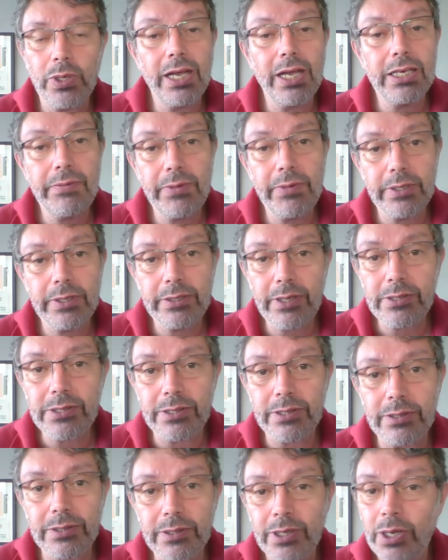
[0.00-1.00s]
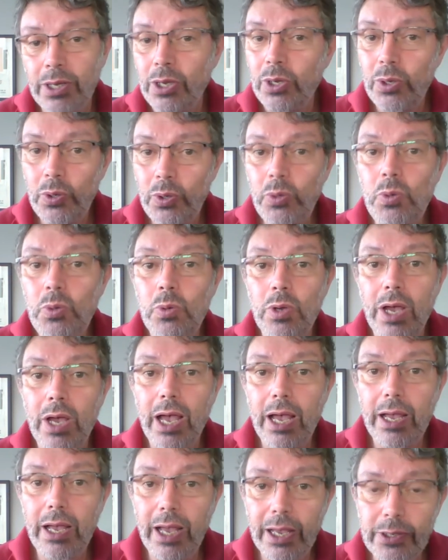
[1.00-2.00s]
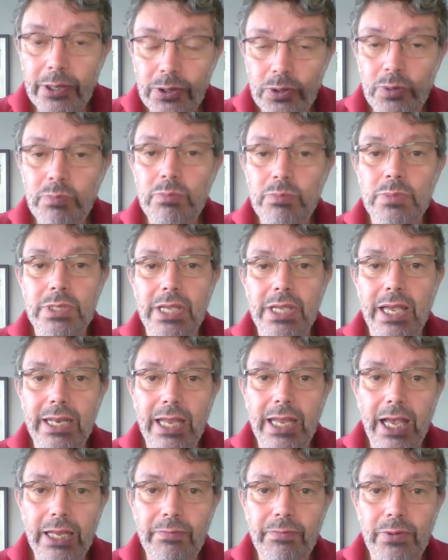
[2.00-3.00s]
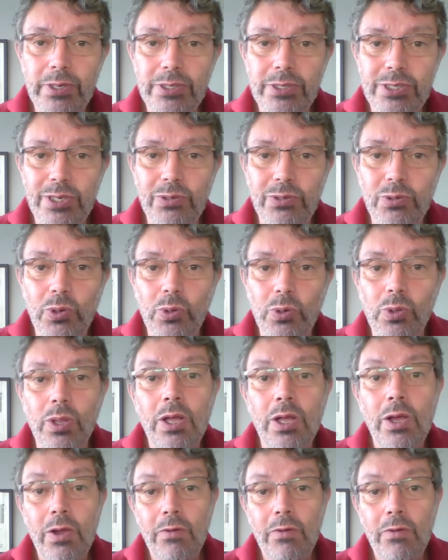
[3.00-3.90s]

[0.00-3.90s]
And if it doesn't, who assumes an advocacy role